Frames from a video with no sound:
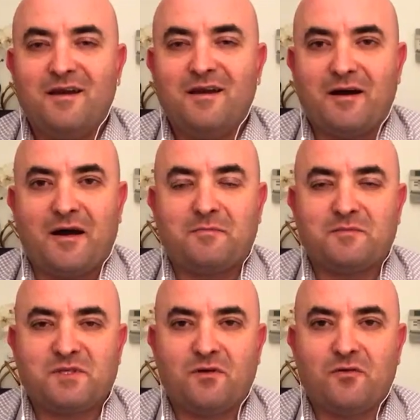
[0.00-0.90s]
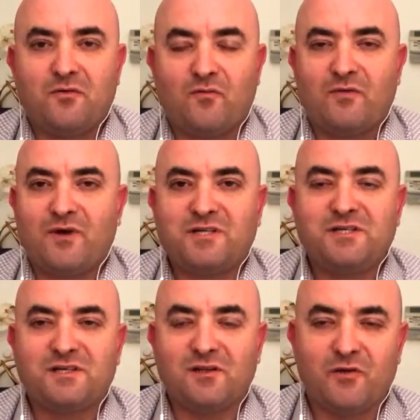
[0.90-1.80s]
Um, so R-
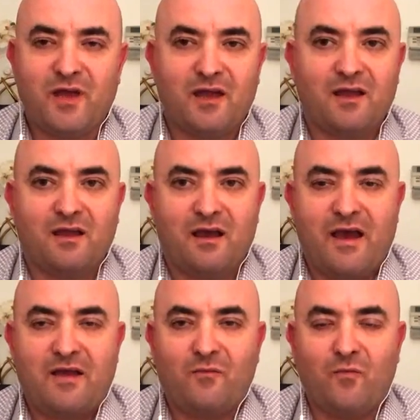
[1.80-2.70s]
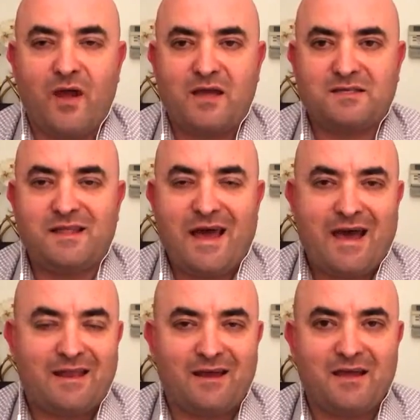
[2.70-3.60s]
Russians are looking at ways
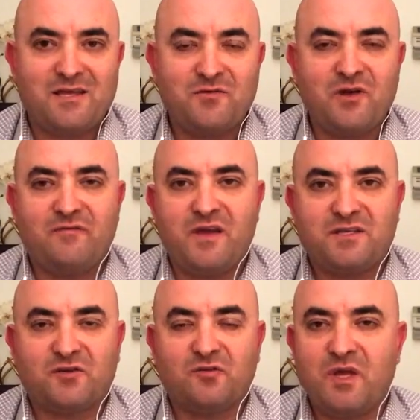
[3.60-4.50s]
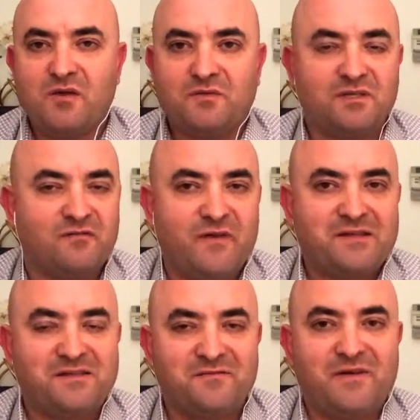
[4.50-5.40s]
that uh, UAVs could be used in
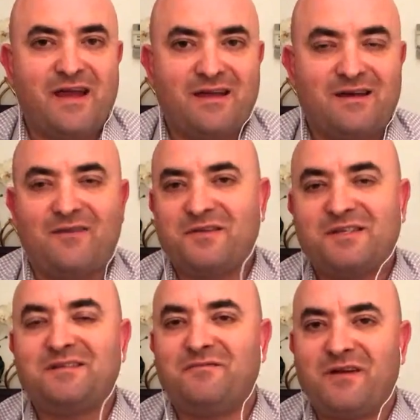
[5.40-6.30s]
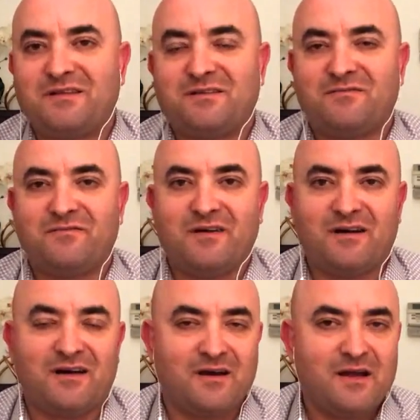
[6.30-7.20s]
offensive and obviously defensive
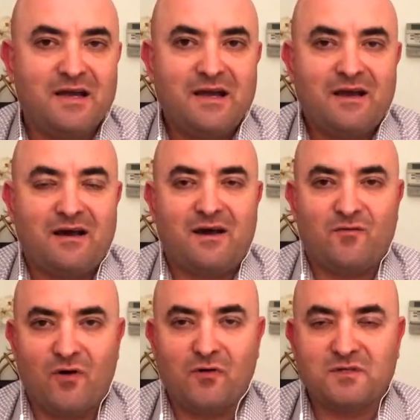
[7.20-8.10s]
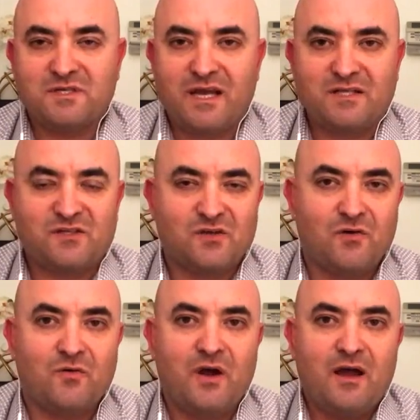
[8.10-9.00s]
uh, uh, roles. And
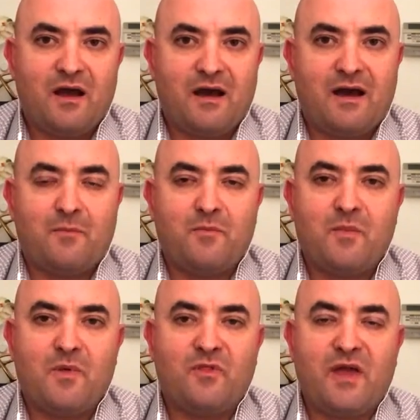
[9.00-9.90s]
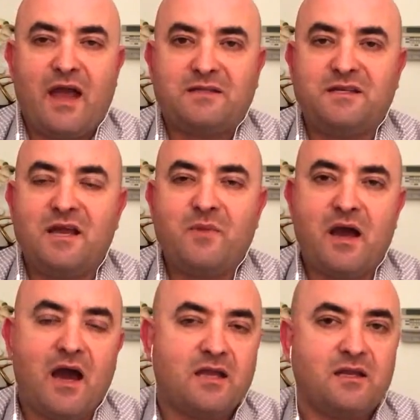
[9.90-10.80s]
so uh, the idea
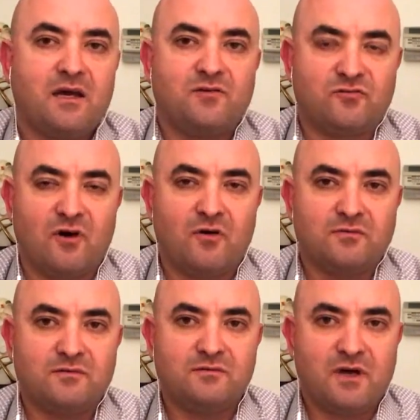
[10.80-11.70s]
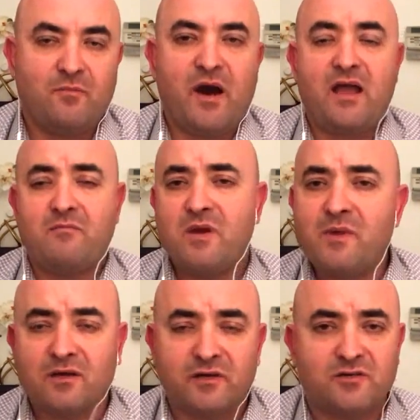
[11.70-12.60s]
behind a drone, a
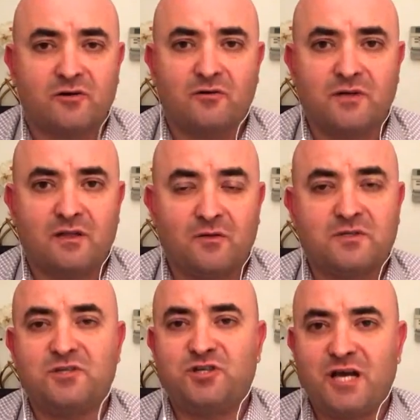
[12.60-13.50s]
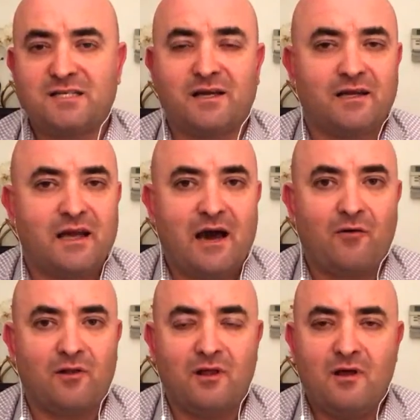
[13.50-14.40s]
biomimicry drone that looks just like an
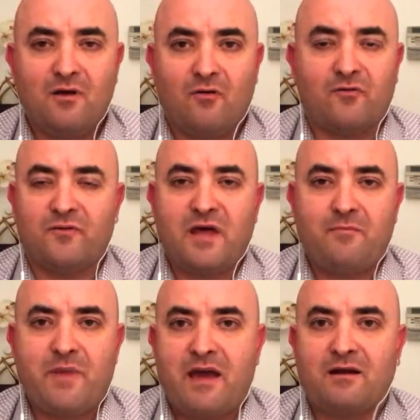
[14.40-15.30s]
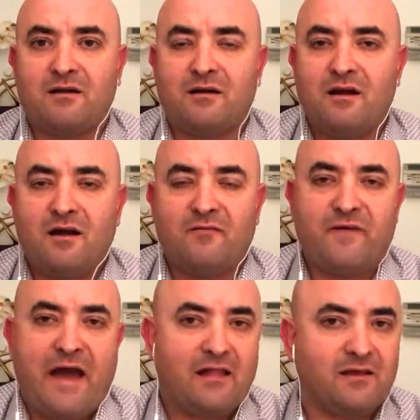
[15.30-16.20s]
owl, or for that matter, a
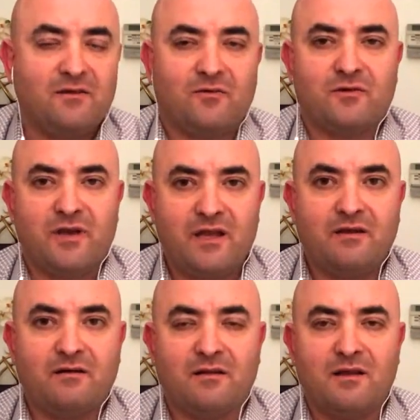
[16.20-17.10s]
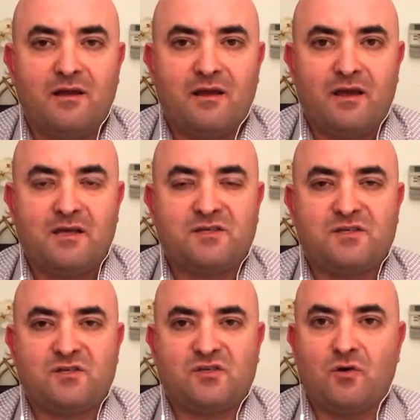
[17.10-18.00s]
falcon or an eagle, is
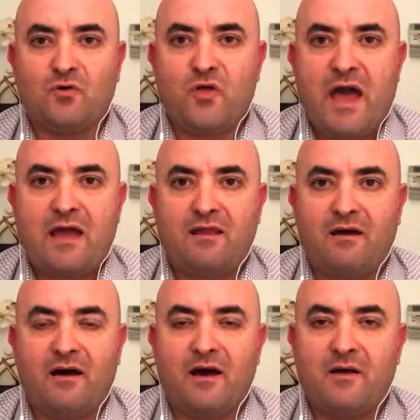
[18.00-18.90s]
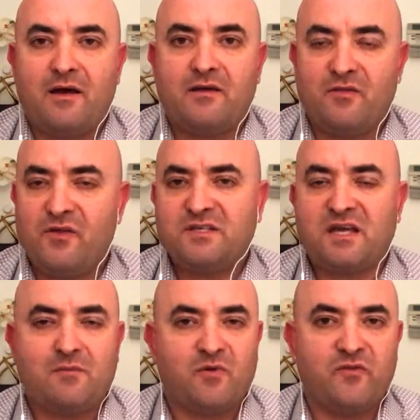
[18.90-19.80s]
so that uh, this
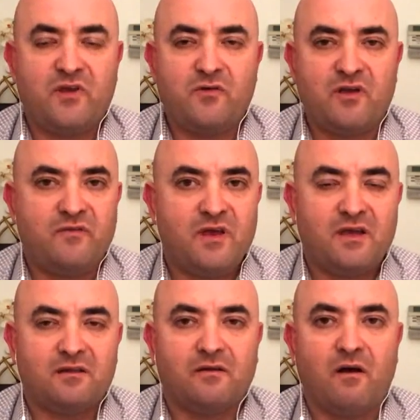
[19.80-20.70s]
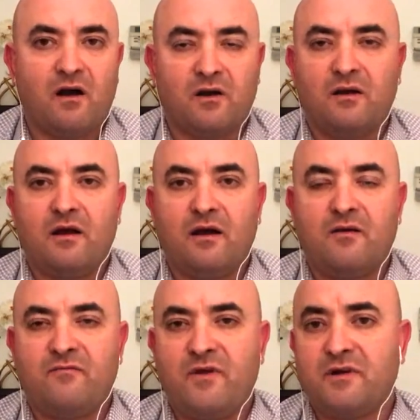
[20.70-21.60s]
type of UAV can guard uh,
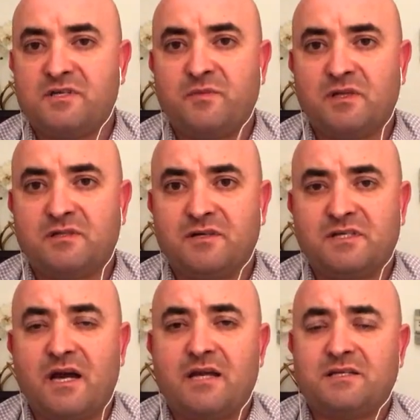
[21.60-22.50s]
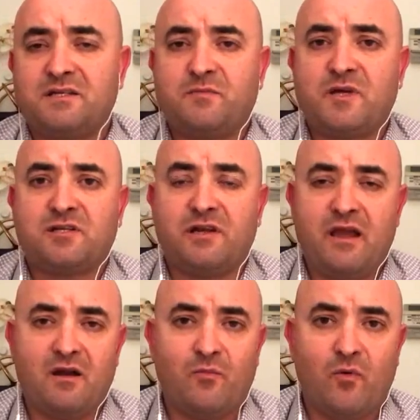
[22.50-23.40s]
various military sites and especially
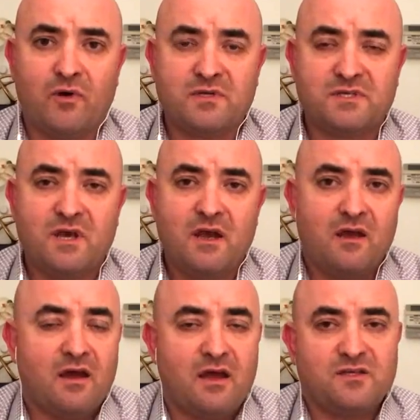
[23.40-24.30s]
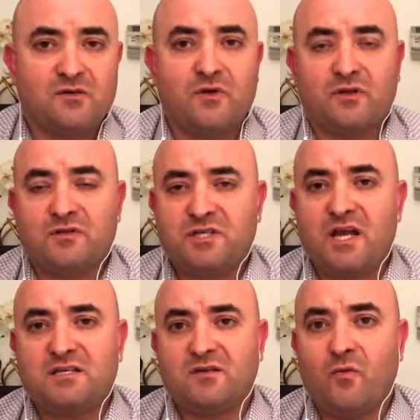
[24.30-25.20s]
airports, so it could
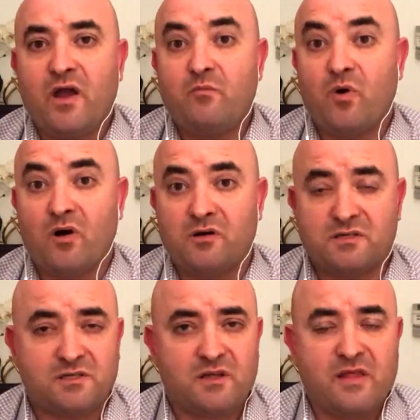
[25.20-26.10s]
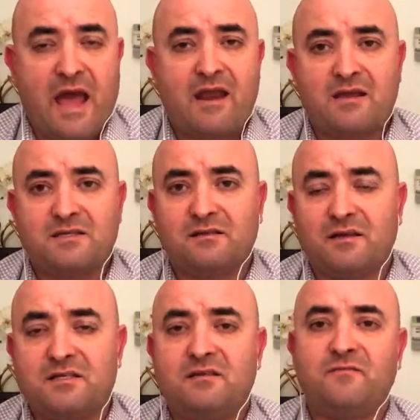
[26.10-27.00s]
chase away birds. That is at
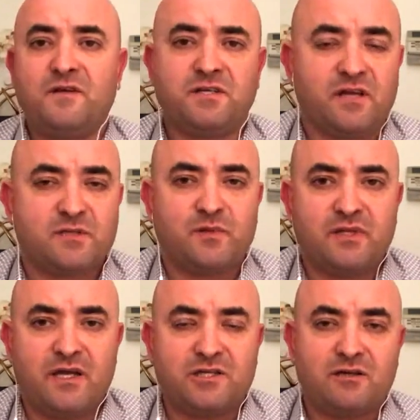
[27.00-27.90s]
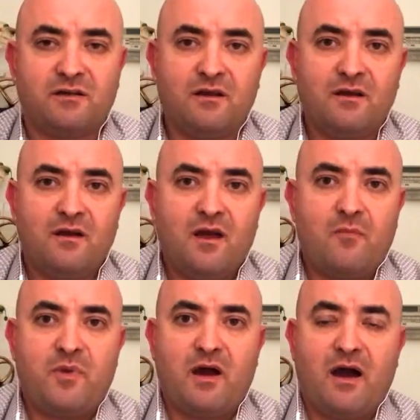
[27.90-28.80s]
least the official explanation
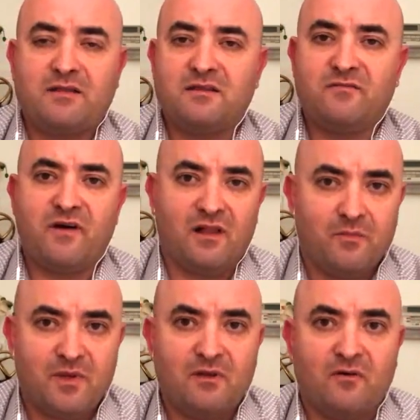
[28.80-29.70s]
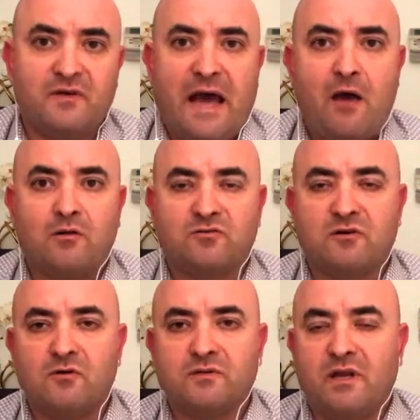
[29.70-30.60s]
behind the development of an owl drone.